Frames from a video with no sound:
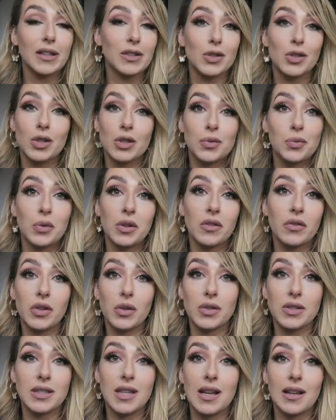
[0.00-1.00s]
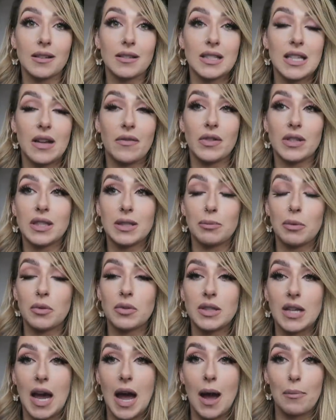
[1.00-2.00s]
It's just one of those things. If it's
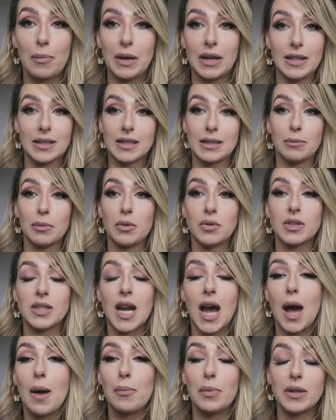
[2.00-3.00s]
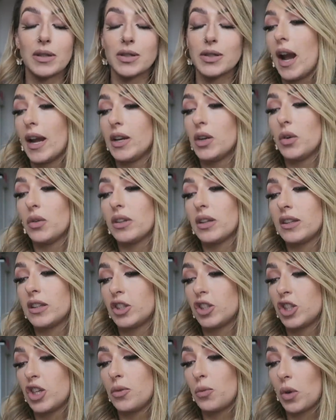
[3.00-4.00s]
supposed to happen, it's supposed to happen. I know that
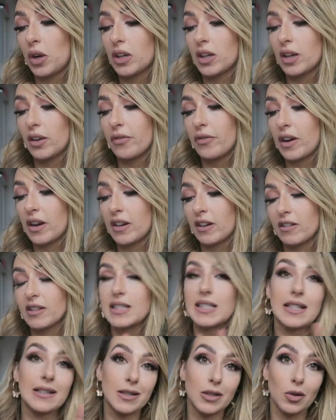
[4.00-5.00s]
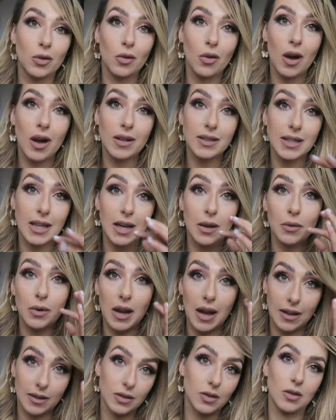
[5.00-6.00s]
she worded it very nicely, so I said I
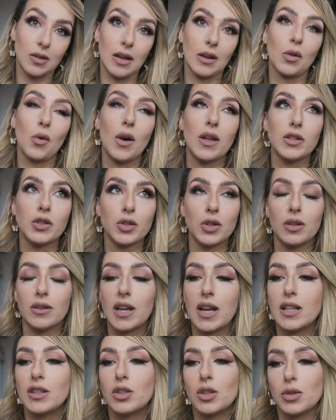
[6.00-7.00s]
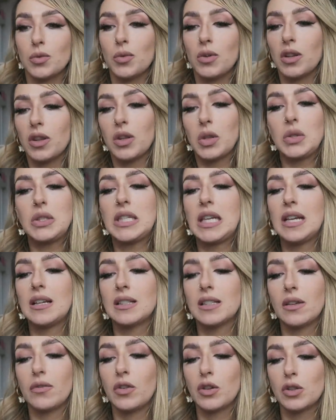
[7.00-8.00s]
would answer that question. It's just one of those
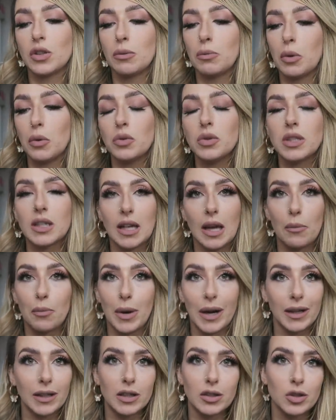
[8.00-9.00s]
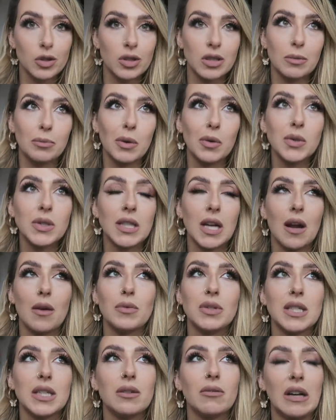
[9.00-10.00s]
things. If you're supposed to get pregnant, you're supposed to. I
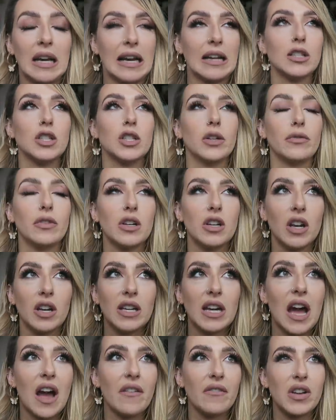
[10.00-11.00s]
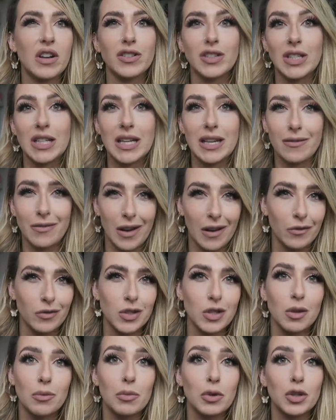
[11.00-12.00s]
was in a relationship for nine and a half years. I didn't even have
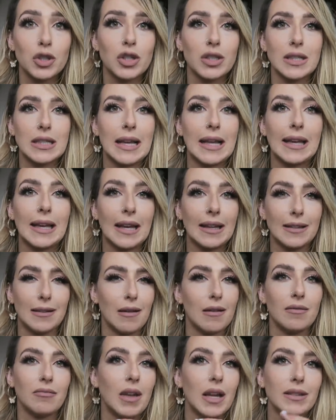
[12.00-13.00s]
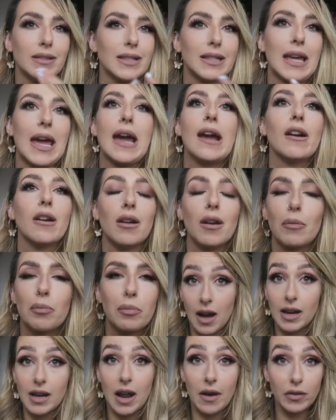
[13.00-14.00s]
so much as like a, a, a scare.
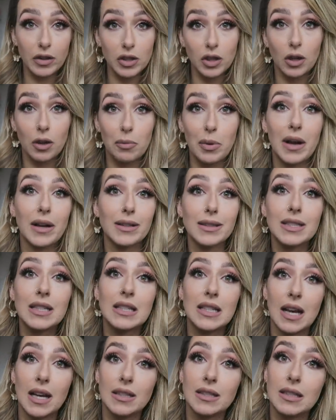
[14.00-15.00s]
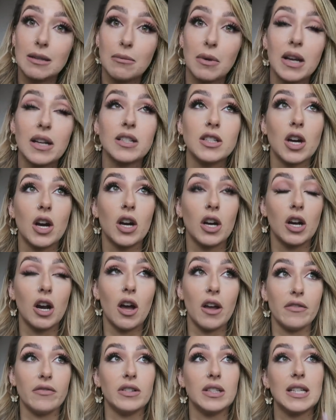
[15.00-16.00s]
I never took a pregnancy test in my entire
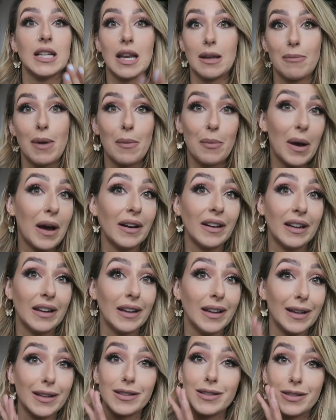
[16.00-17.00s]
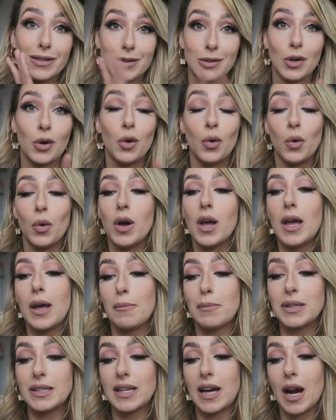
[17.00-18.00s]
life until I met Paddy. It's so
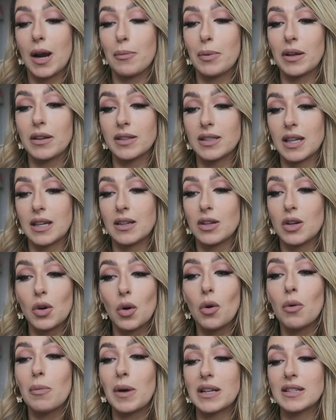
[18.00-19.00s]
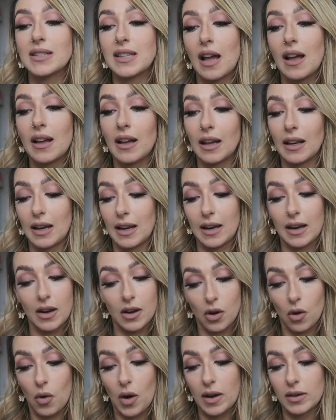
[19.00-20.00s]
bizarre because I know my cycle and I
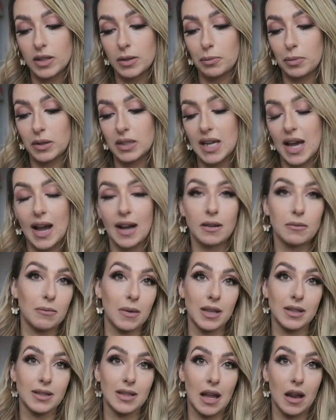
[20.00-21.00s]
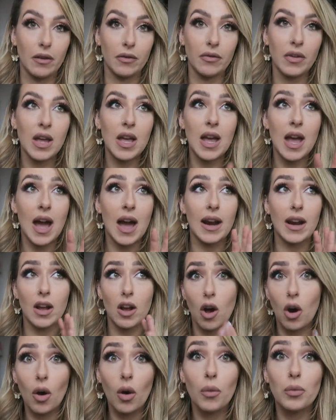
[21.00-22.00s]
know how to protect myself and
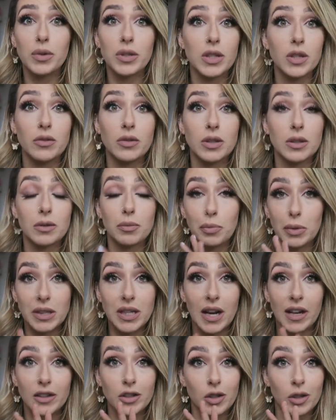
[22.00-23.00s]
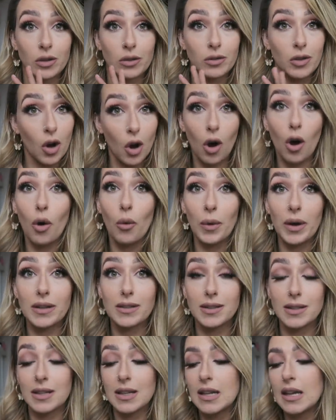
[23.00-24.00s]
I always used protection.
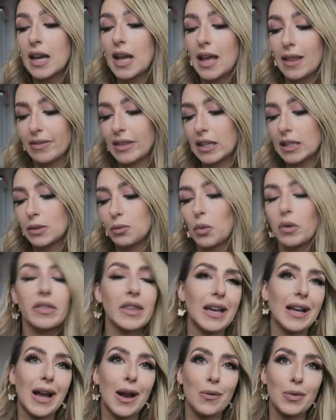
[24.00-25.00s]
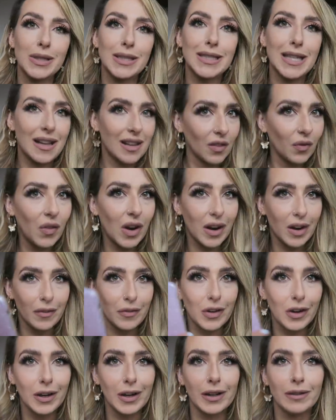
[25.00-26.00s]
Always. That's one thing I would say is very,
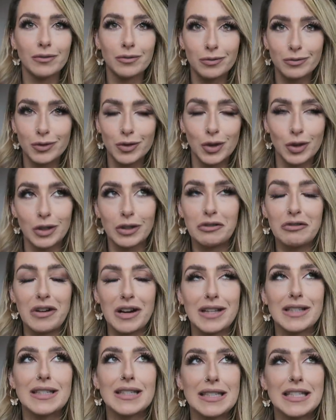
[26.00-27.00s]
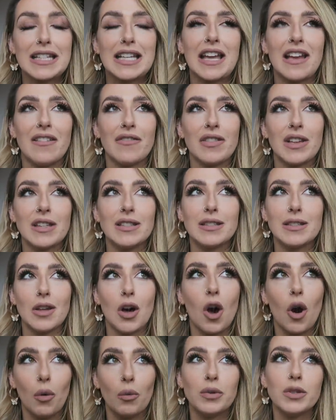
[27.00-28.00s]
very good advice to give is
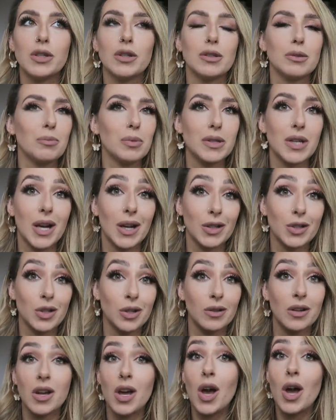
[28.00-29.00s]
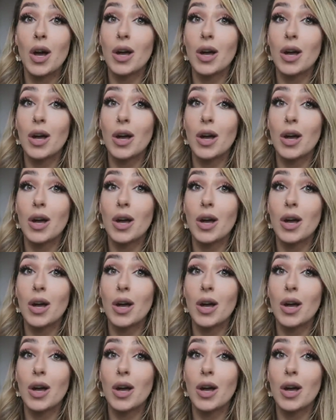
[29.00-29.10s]
always use protection